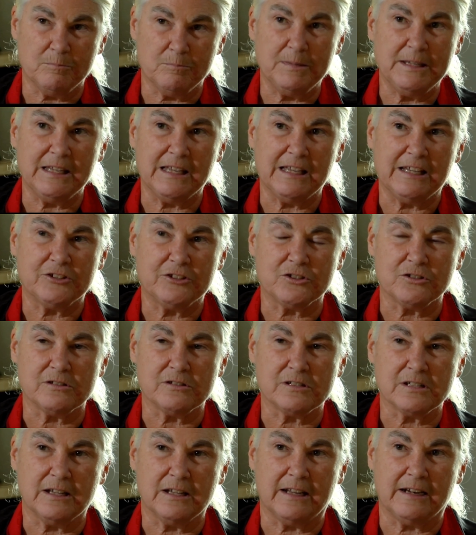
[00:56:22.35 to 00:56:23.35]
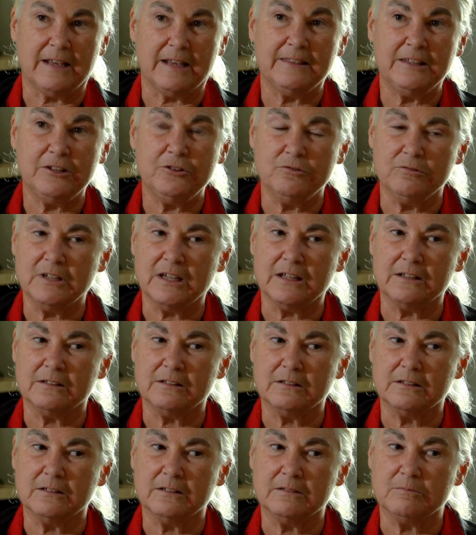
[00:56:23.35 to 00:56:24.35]
big answers, and I think you get
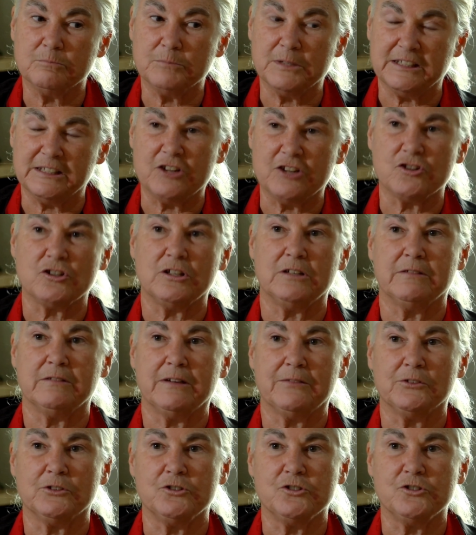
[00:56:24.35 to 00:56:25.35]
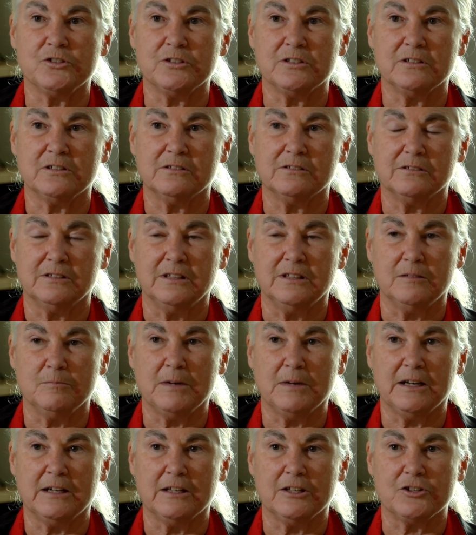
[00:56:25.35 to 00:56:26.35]
potentially revolution in
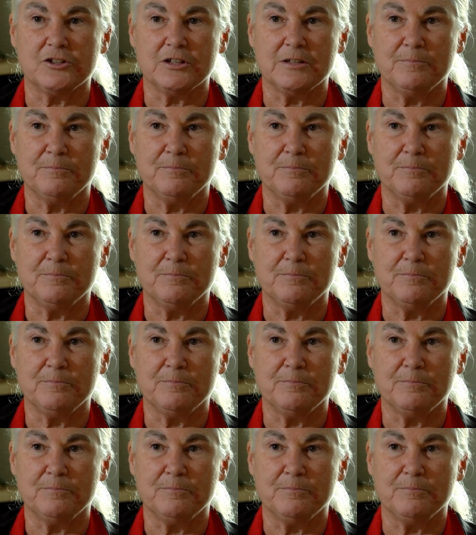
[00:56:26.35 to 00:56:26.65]
biology.